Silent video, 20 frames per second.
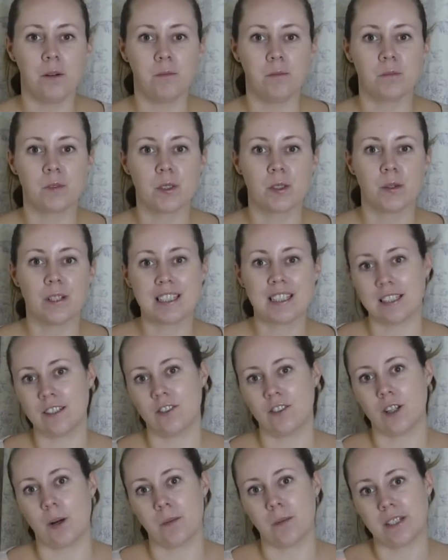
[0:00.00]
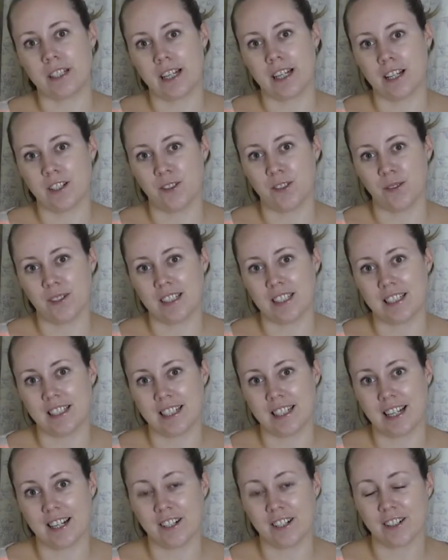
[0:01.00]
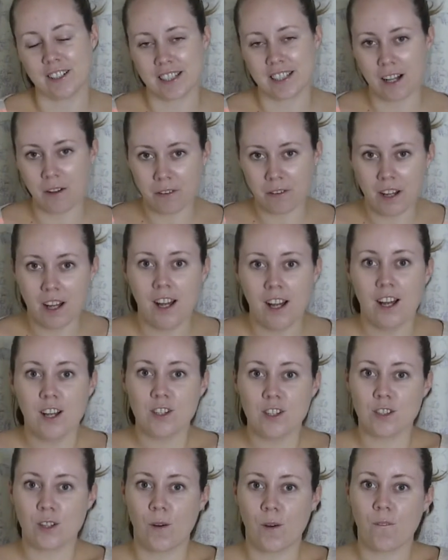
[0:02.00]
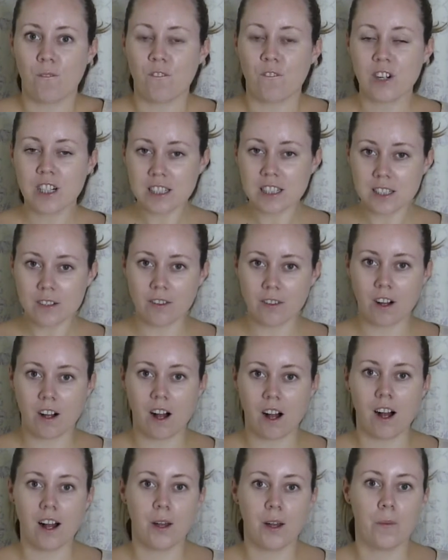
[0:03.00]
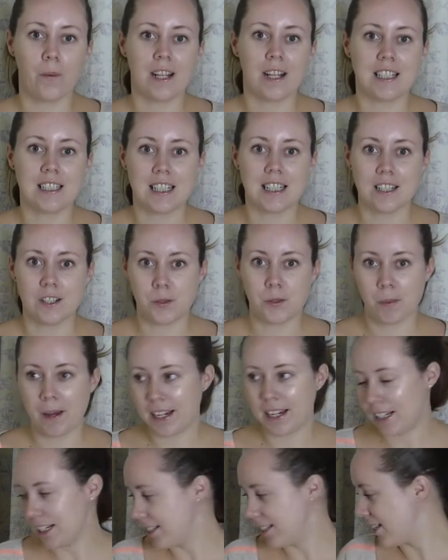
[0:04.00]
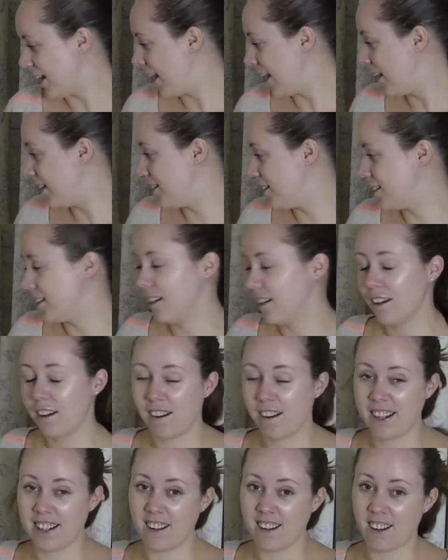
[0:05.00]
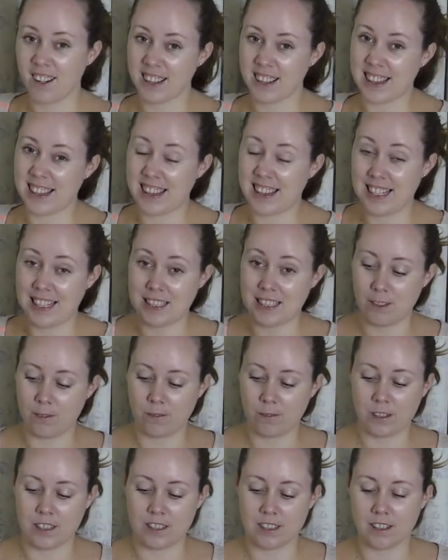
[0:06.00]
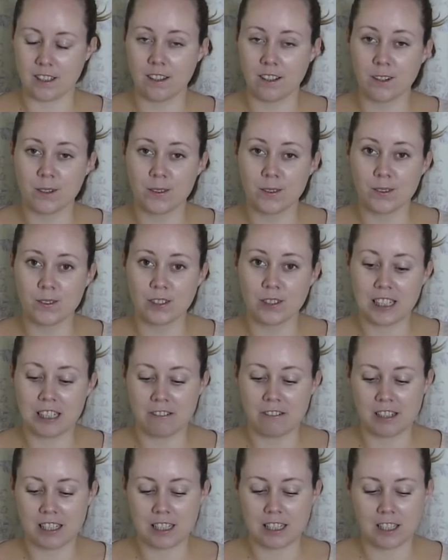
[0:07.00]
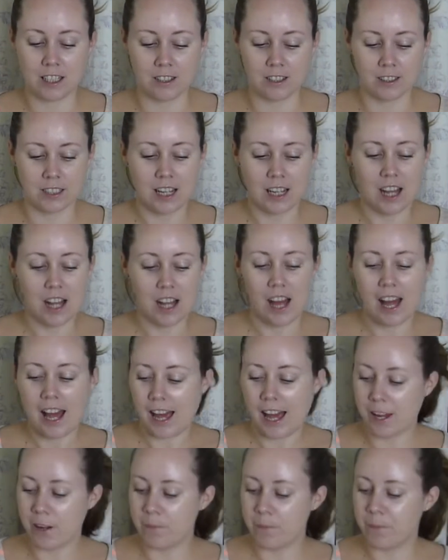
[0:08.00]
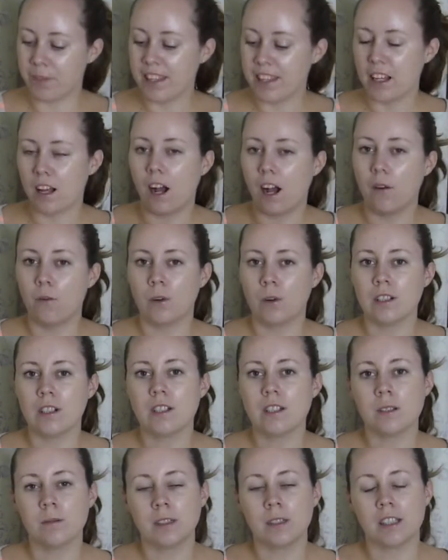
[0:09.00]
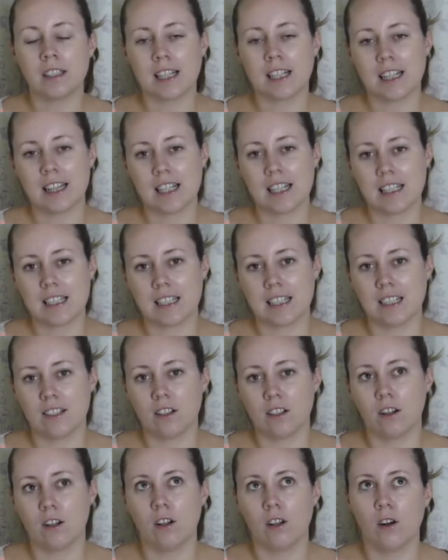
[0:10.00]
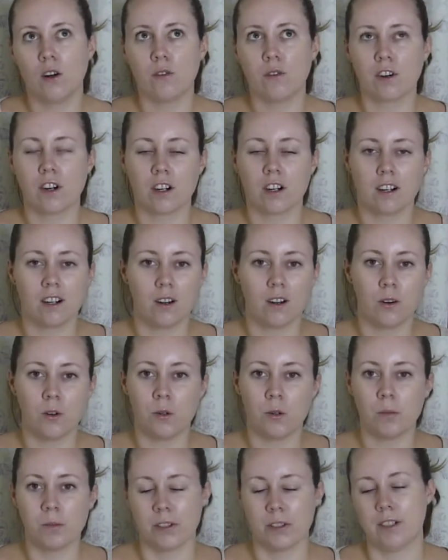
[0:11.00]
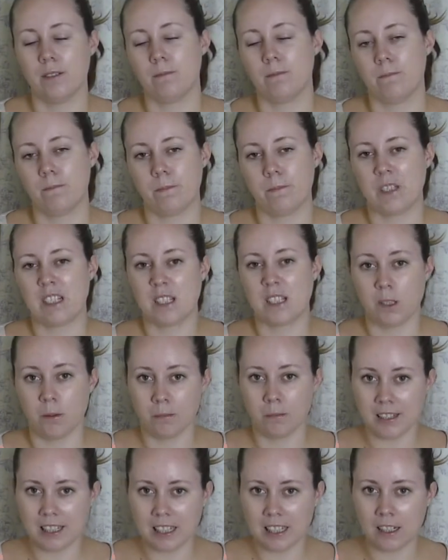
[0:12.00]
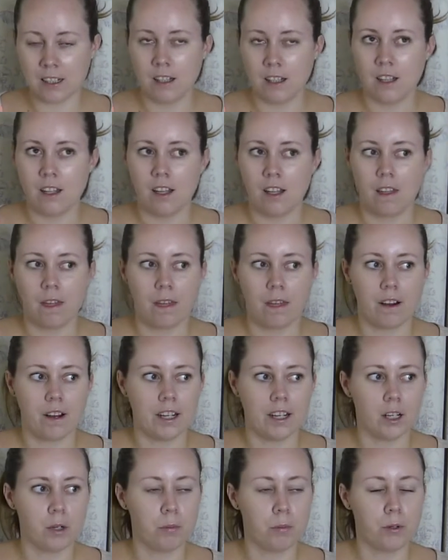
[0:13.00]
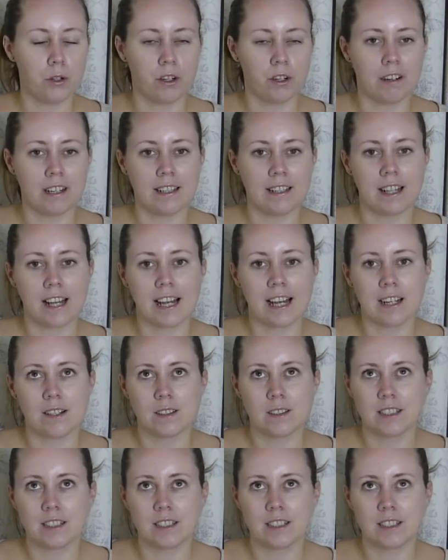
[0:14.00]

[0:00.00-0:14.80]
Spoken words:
So it's in the shops in case you wanted to get it yourself. So first of all, I went into Penneys and I got this first. I thought it was really, really cute. I wanted something like this, either love or home or something that I could put around the house.